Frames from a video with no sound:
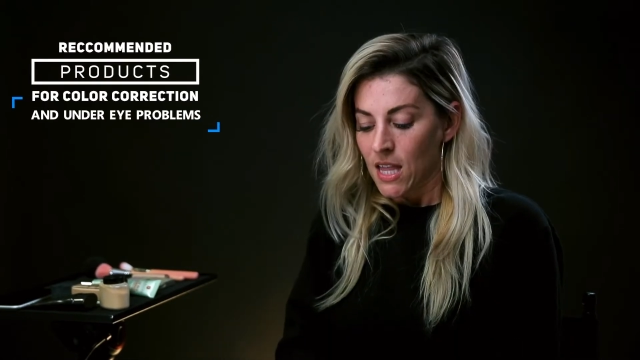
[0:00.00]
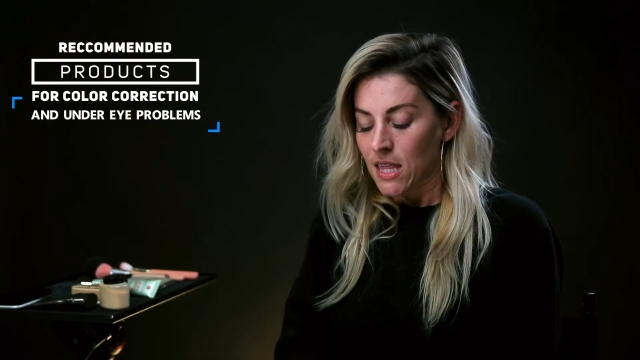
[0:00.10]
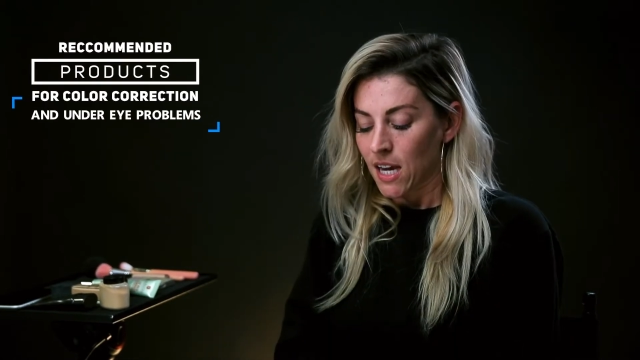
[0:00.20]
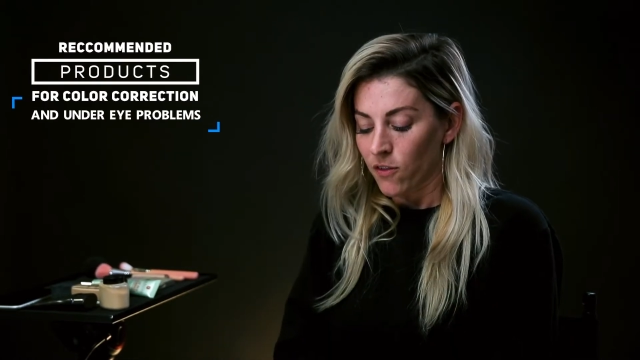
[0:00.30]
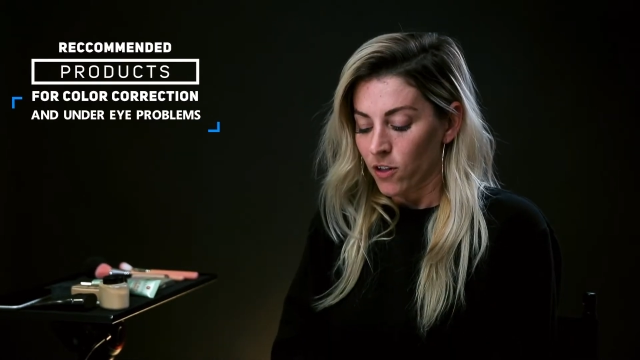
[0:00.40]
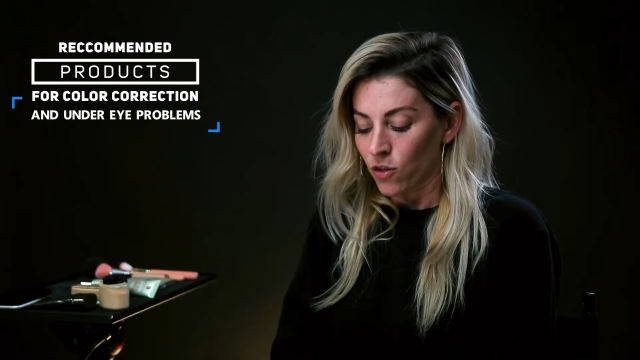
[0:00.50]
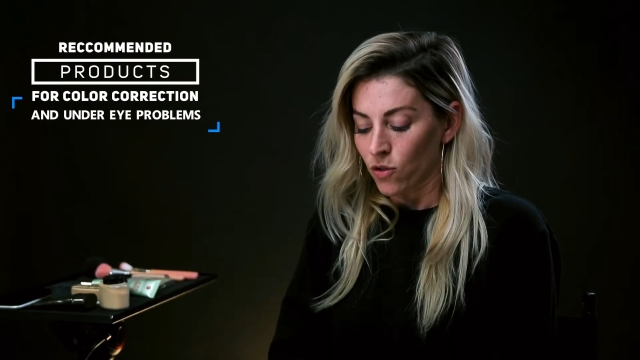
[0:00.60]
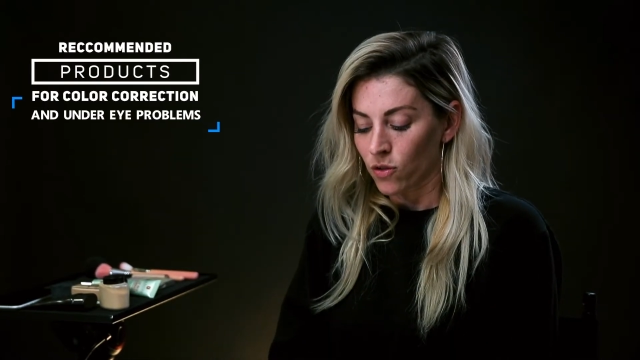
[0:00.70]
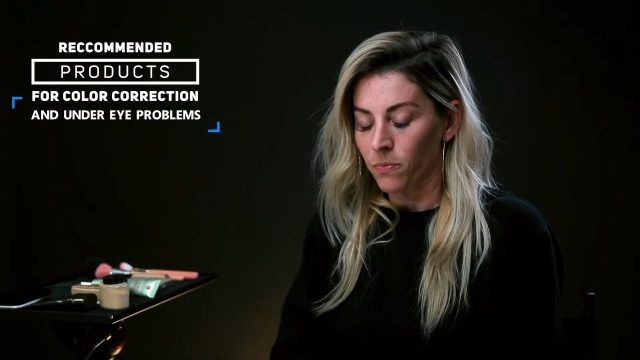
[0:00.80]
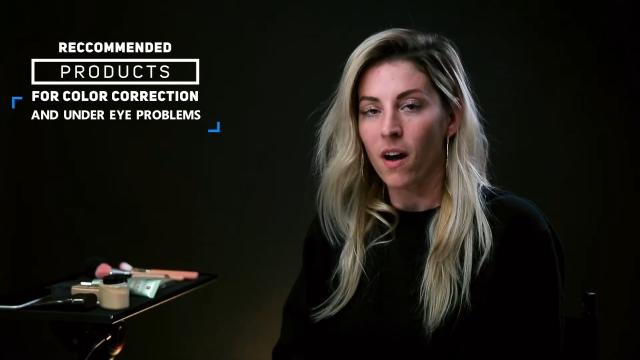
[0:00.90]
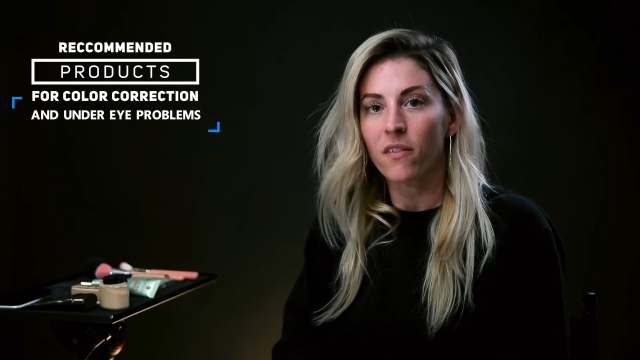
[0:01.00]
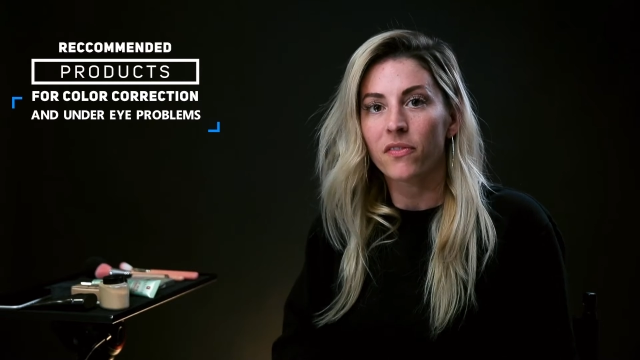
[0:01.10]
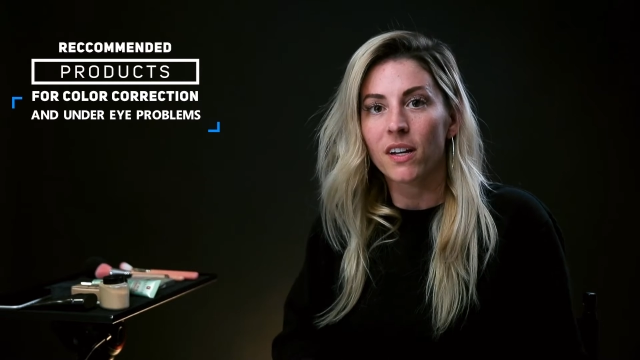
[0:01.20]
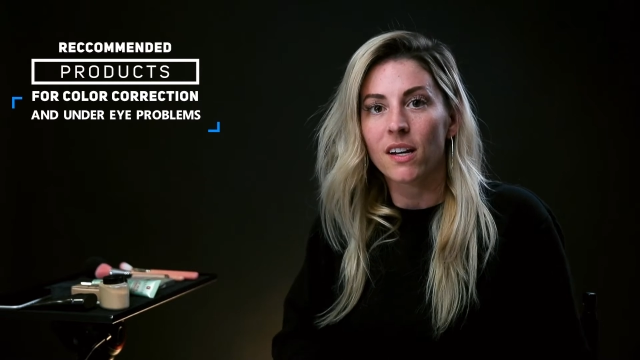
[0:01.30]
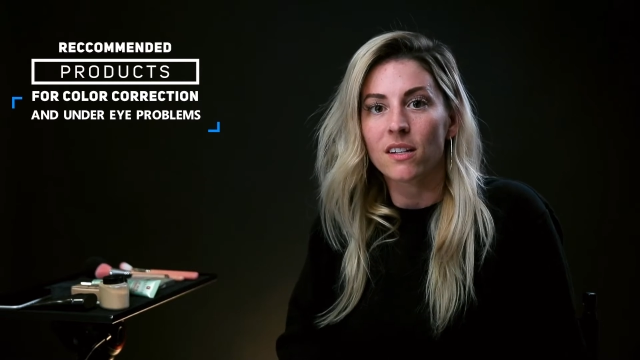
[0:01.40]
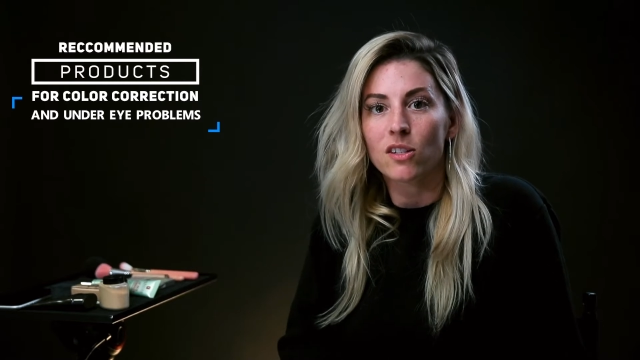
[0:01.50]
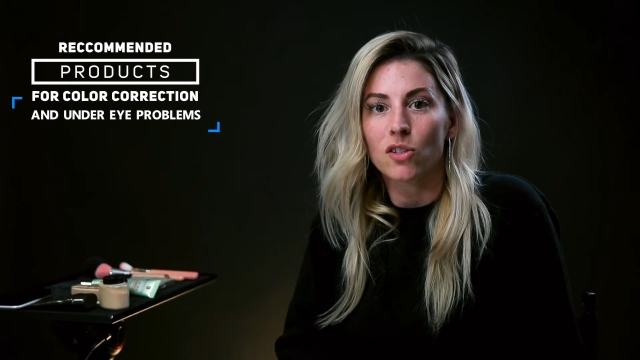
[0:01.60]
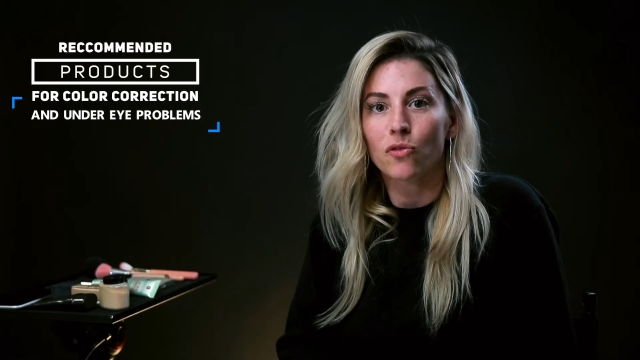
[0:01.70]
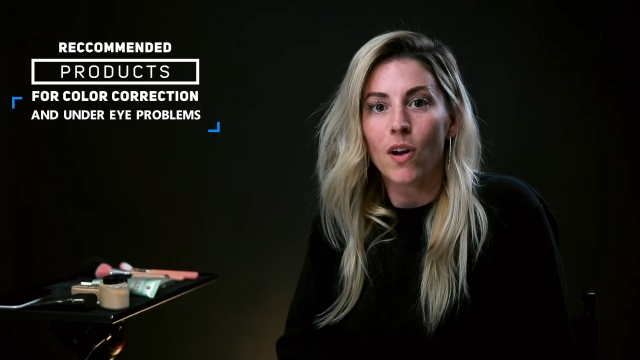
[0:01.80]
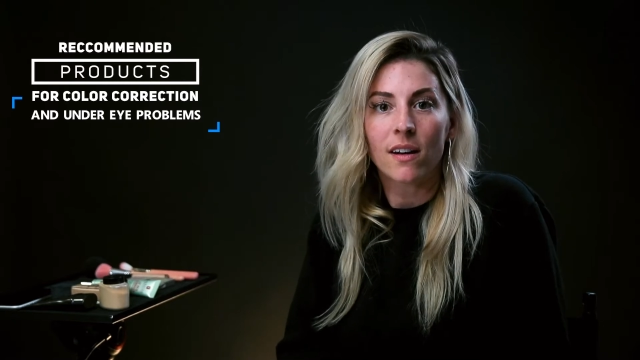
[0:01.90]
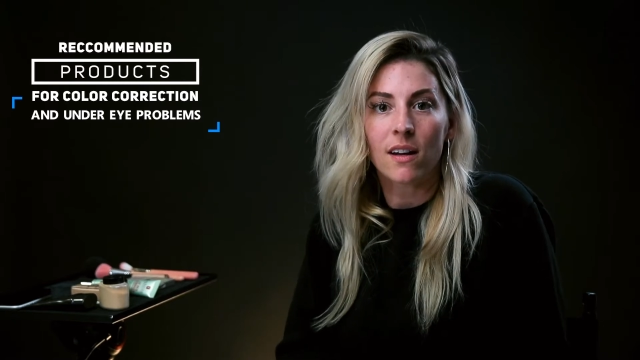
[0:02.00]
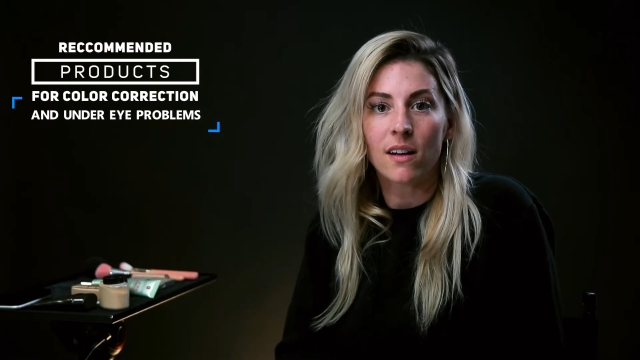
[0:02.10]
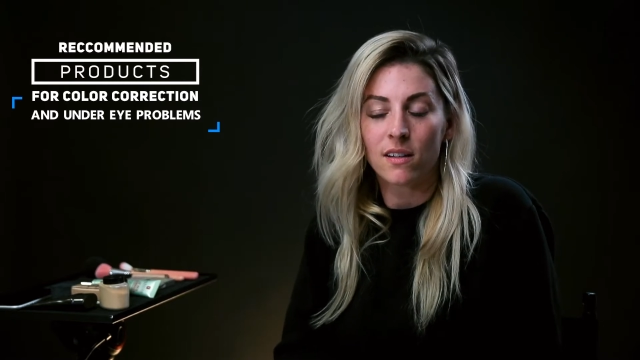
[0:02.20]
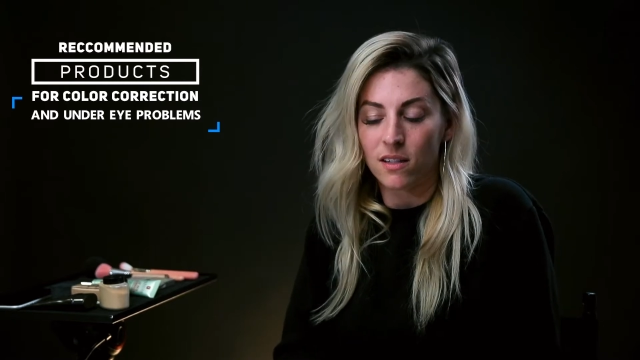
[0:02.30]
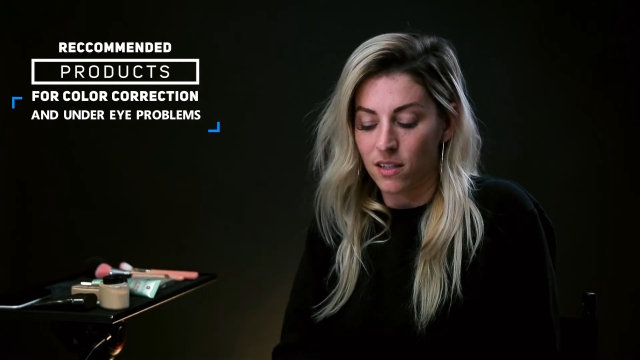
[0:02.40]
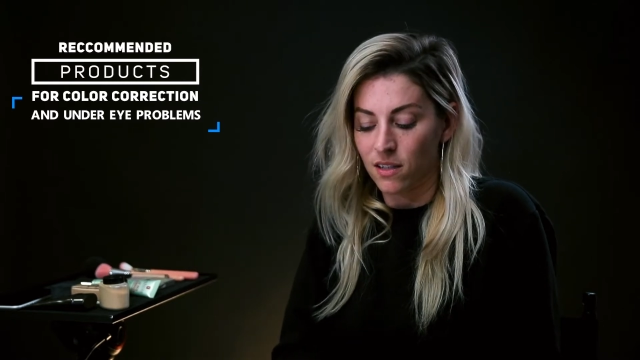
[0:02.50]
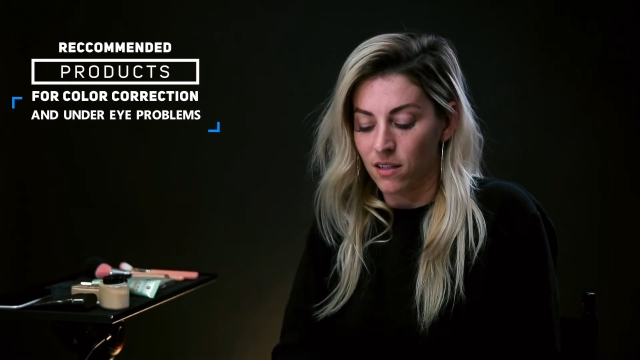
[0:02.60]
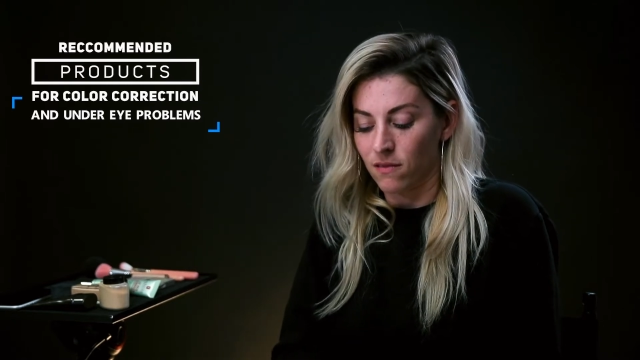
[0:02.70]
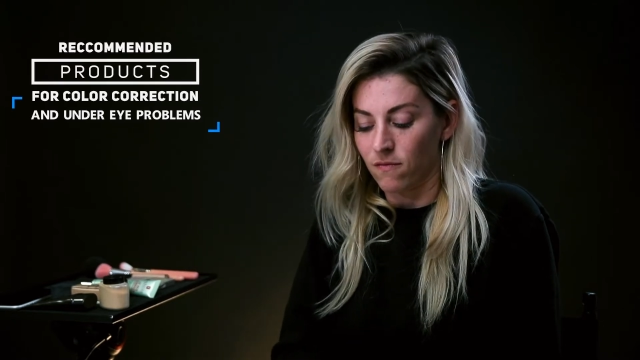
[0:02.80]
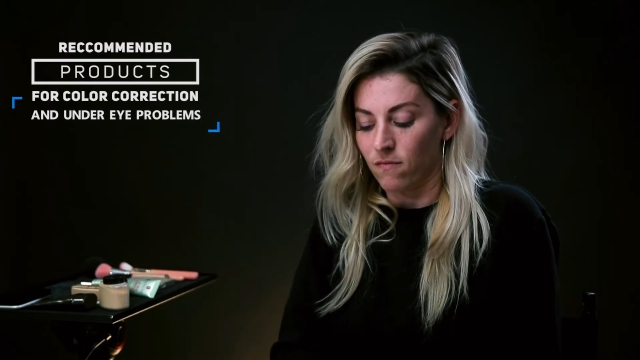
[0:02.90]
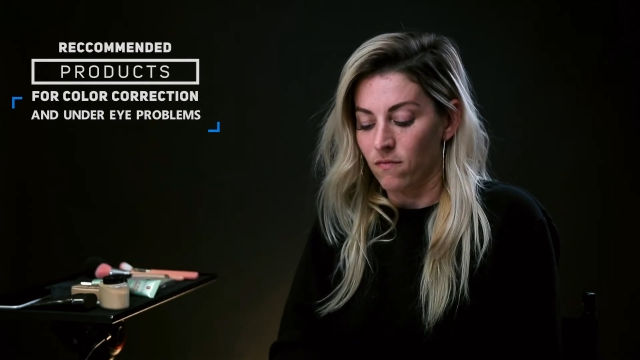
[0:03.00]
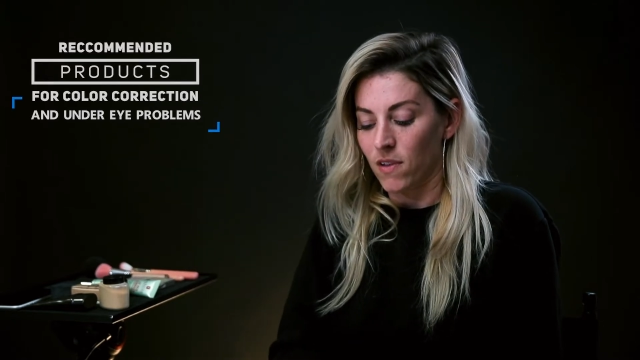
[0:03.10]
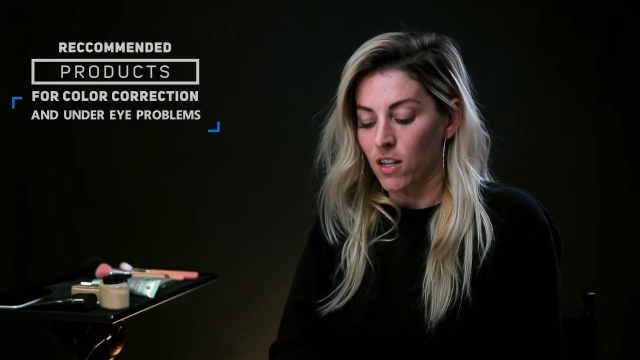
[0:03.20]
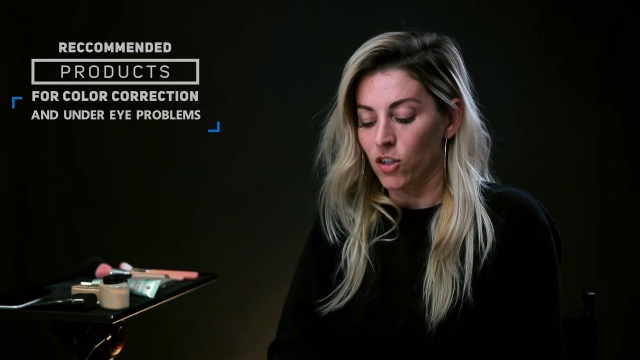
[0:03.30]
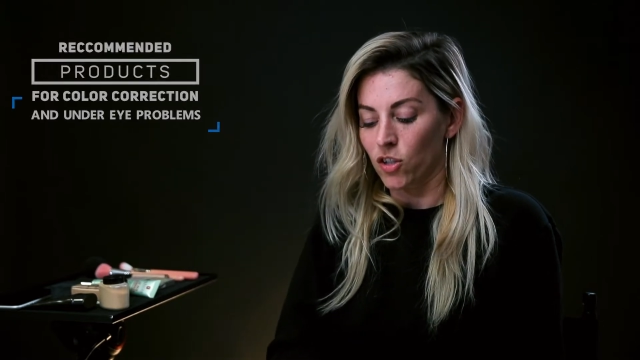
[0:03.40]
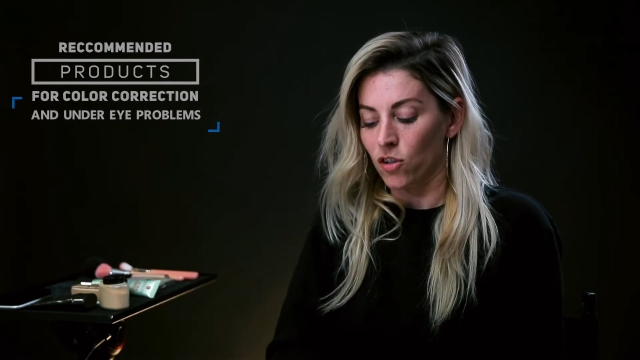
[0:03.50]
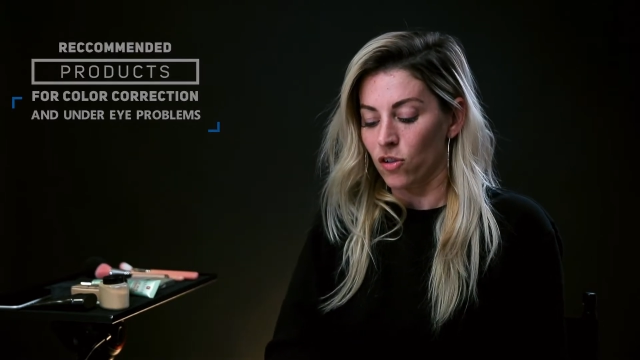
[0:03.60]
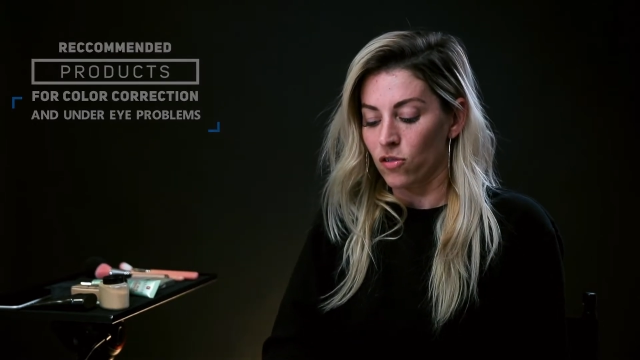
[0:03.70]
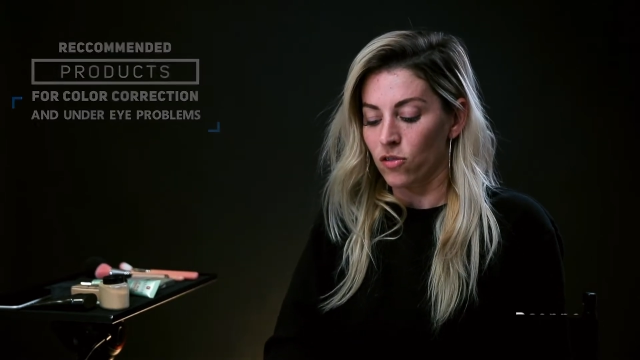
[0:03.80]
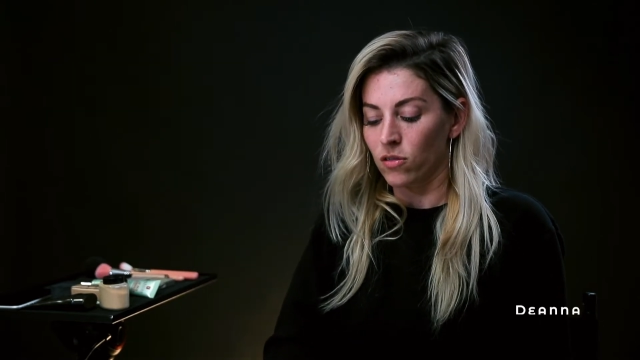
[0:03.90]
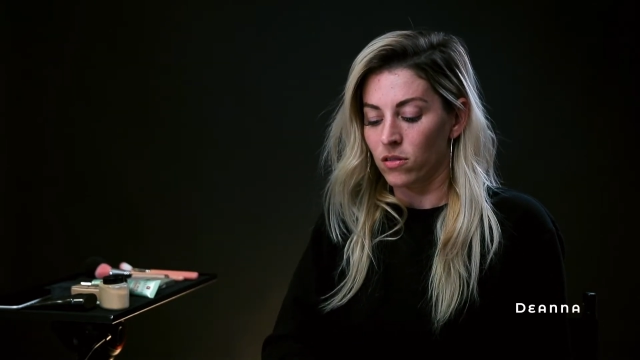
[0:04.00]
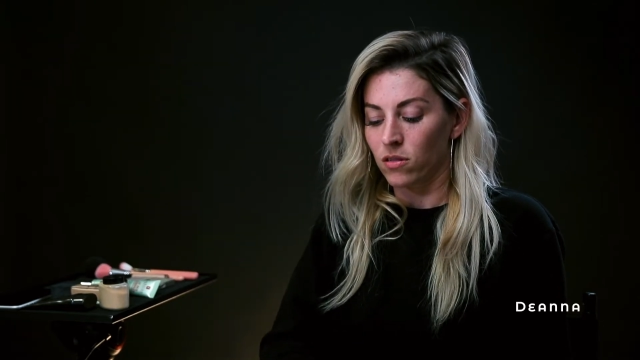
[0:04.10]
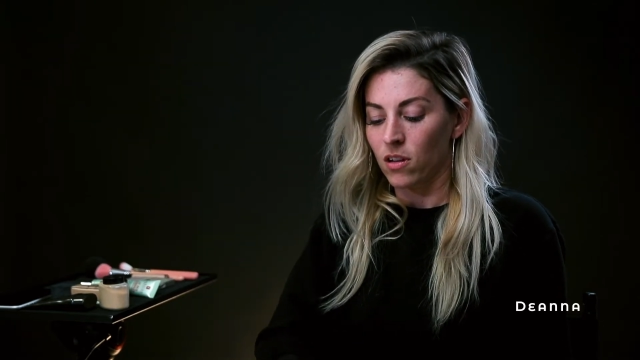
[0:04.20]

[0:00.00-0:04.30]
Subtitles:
They reduce puffiness, redness, and circles.